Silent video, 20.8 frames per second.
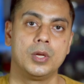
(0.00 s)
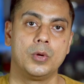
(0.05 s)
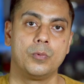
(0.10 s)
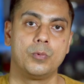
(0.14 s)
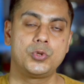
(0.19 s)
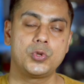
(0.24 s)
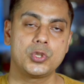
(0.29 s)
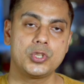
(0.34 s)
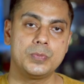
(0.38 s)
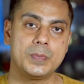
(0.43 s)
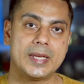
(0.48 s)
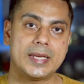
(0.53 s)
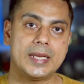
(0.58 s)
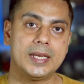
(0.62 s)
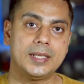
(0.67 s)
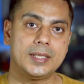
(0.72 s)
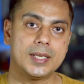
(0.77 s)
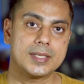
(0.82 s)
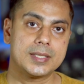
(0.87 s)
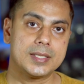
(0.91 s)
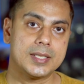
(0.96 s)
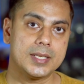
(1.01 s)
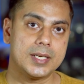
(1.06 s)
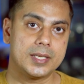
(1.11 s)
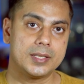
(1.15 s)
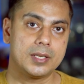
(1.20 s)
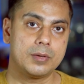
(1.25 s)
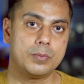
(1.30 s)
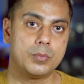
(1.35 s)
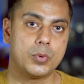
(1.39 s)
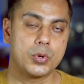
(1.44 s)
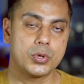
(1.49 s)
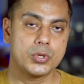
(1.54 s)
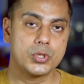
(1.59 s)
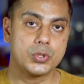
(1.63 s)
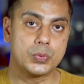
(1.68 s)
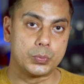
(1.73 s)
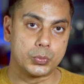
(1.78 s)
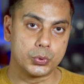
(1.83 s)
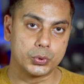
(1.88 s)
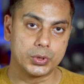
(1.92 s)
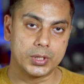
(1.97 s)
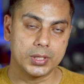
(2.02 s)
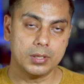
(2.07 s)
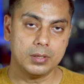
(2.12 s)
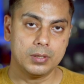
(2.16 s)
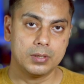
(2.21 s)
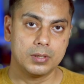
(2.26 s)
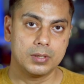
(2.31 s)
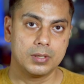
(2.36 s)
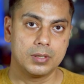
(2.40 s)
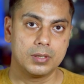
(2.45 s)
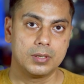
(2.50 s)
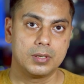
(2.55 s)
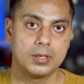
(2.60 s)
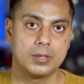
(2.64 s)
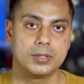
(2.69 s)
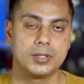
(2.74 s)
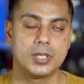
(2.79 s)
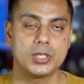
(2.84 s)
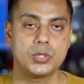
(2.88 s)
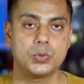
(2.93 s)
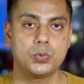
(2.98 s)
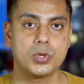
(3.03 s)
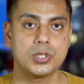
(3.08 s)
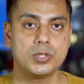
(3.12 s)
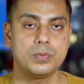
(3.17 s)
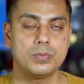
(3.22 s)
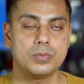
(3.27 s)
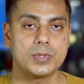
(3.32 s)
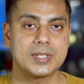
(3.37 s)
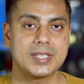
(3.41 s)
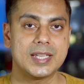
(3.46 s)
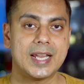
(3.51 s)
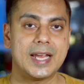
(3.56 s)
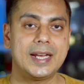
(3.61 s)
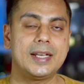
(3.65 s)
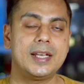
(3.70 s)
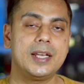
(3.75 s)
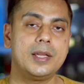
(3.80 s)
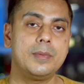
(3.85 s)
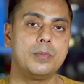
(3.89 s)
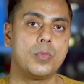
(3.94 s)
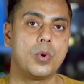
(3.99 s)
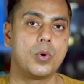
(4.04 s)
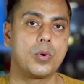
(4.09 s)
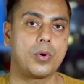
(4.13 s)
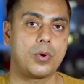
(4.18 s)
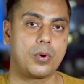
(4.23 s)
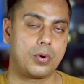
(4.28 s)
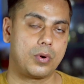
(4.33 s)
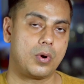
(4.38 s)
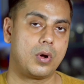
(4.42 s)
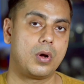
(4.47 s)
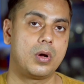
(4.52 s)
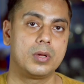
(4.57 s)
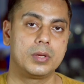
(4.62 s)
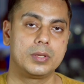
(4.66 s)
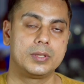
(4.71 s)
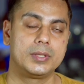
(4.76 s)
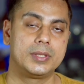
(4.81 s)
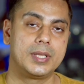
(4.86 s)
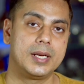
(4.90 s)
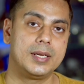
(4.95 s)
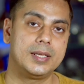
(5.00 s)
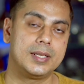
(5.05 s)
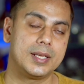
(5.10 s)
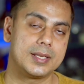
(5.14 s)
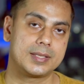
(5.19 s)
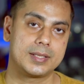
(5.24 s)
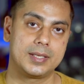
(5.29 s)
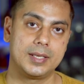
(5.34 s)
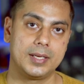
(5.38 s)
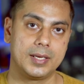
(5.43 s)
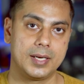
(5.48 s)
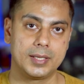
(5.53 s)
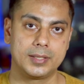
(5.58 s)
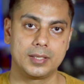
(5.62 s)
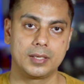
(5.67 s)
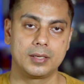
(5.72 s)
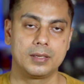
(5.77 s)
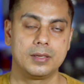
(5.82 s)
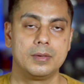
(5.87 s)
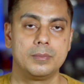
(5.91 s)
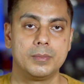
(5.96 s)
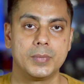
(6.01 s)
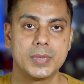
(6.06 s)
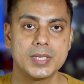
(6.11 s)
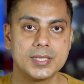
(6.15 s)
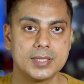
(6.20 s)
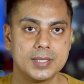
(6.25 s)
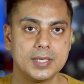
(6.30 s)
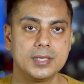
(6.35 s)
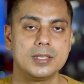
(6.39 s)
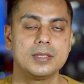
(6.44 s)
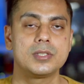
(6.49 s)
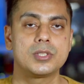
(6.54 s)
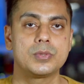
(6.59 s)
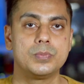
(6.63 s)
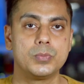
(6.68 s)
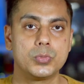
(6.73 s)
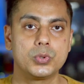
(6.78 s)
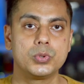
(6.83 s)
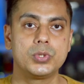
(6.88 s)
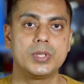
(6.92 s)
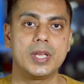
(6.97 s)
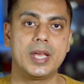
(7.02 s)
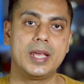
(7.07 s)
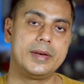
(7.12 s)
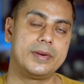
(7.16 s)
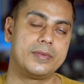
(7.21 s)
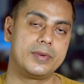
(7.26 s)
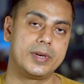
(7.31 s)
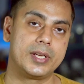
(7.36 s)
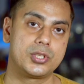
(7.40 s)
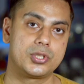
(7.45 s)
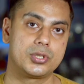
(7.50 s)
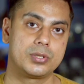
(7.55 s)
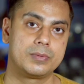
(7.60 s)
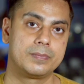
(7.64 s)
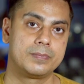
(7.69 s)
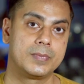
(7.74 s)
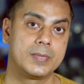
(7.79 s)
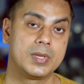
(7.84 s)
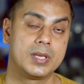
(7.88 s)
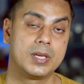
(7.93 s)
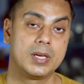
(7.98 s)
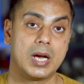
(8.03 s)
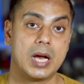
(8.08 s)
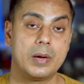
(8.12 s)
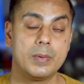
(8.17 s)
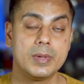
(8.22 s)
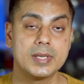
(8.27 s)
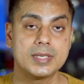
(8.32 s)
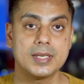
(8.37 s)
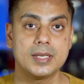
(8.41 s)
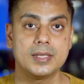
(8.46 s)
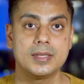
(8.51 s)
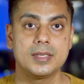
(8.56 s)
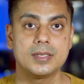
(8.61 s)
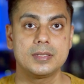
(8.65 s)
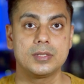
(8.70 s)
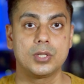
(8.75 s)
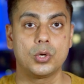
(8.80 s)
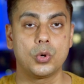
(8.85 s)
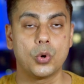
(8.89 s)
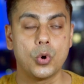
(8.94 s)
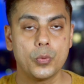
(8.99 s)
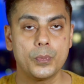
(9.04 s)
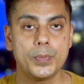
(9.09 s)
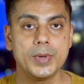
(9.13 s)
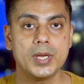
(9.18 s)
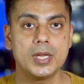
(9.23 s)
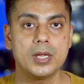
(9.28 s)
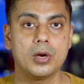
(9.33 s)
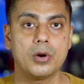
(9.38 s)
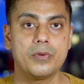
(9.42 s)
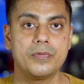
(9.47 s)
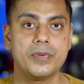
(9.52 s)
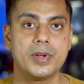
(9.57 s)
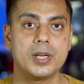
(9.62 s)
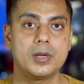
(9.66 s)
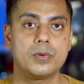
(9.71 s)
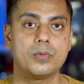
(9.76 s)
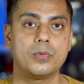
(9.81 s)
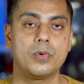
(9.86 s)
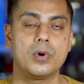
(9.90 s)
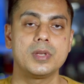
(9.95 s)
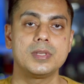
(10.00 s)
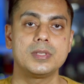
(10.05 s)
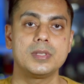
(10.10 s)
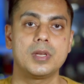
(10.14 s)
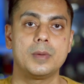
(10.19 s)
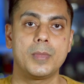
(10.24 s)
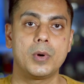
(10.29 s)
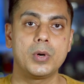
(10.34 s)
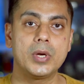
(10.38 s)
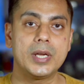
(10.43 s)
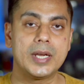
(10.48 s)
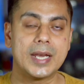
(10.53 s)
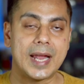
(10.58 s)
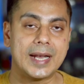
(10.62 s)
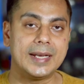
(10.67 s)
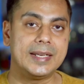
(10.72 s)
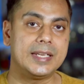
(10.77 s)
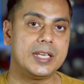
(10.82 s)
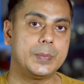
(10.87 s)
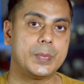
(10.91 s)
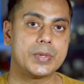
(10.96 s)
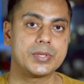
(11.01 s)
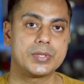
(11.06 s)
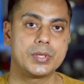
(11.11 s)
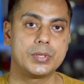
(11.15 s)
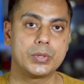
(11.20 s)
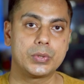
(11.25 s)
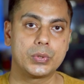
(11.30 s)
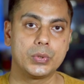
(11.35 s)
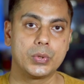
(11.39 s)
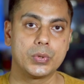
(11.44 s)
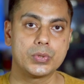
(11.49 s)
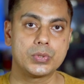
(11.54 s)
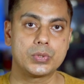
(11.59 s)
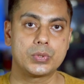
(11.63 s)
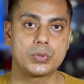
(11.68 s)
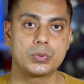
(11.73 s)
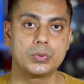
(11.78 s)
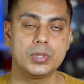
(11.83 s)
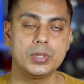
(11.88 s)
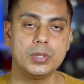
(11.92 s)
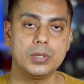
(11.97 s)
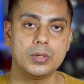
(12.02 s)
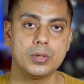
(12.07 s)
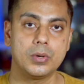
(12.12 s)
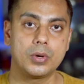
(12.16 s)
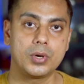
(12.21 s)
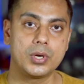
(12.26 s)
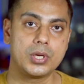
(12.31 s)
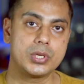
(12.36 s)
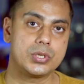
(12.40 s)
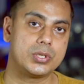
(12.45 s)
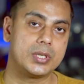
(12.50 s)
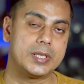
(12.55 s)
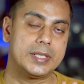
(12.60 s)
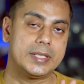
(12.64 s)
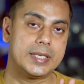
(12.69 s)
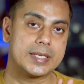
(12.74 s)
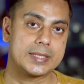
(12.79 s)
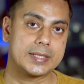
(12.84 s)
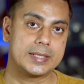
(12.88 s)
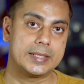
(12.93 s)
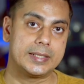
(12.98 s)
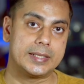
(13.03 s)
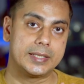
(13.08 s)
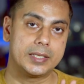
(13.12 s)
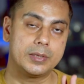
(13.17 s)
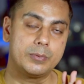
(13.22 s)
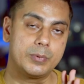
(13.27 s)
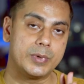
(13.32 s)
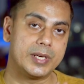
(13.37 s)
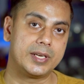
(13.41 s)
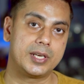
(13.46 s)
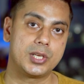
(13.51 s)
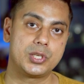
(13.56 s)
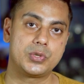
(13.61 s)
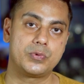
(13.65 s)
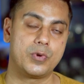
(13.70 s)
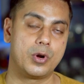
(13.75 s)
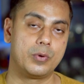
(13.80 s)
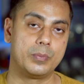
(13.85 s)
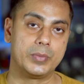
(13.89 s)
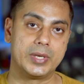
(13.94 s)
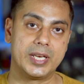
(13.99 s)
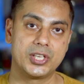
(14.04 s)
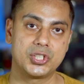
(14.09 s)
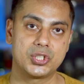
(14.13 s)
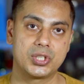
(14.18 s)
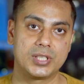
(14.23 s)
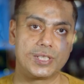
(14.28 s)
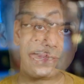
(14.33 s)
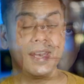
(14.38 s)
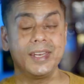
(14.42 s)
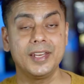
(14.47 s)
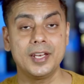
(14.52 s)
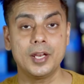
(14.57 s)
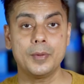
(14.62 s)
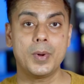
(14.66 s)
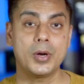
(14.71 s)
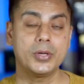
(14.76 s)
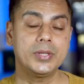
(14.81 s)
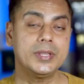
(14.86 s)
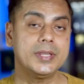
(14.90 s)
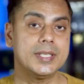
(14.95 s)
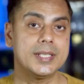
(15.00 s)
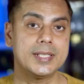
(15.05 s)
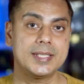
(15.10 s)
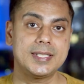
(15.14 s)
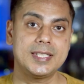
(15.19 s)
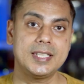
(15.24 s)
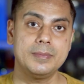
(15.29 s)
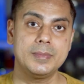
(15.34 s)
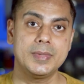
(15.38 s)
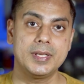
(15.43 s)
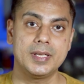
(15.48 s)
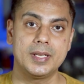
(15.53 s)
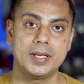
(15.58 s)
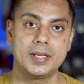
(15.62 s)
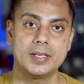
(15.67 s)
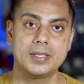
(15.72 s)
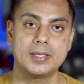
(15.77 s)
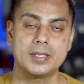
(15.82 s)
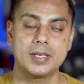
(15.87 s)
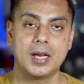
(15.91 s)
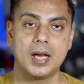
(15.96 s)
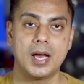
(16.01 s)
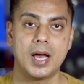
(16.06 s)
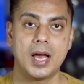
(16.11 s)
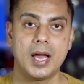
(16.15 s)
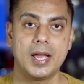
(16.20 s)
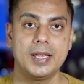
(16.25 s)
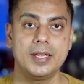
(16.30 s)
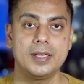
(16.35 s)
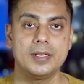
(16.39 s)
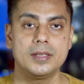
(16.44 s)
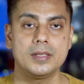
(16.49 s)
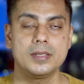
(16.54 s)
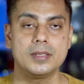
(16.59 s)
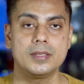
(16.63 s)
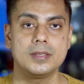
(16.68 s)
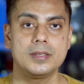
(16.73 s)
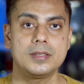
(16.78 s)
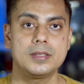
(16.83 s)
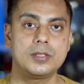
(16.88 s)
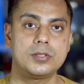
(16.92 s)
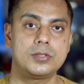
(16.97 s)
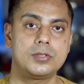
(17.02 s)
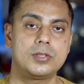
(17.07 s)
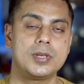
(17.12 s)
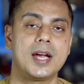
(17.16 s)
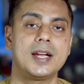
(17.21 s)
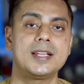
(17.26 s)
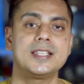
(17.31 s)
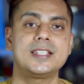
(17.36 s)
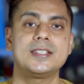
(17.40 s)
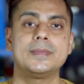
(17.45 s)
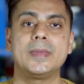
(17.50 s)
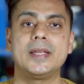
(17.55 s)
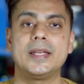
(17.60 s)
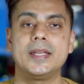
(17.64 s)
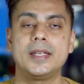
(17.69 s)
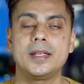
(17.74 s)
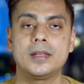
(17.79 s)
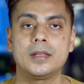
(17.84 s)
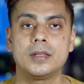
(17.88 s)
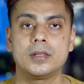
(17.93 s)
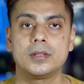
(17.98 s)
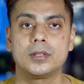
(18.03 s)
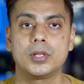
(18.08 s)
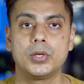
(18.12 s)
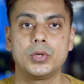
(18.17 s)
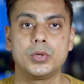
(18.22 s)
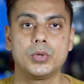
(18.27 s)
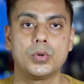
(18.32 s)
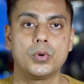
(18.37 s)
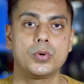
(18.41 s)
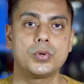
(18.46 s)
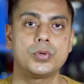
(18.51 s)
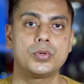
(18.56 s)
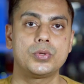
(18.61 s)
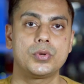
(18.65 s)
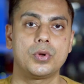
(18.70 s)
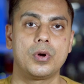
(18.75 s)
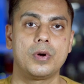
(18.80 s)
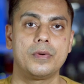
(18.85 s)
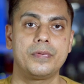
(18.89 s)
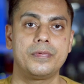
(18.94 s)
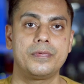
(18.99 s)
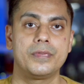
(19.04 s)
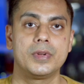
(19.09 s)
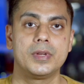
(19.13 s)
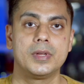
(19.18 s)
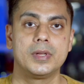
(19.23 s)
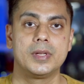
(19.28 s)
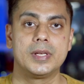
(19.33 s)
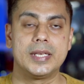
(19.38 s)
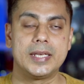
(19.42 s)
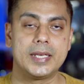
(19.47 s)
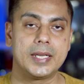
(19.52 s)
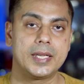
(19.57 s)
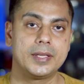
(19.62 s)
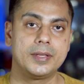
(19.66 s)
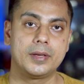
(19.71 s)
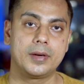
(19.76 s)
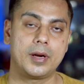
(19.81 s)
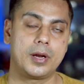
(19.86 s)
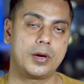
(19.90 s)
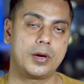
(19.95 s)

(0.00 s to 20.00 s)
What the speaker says: which was making Tuscan leather more smoother. This was slightly more raw than Tuscan leather, but still smooth and rich. I will say this, the opening of it was about 90% close to the original Tuscan leather vintage formulation. And in about 30 minutes, I start smelling the note of leather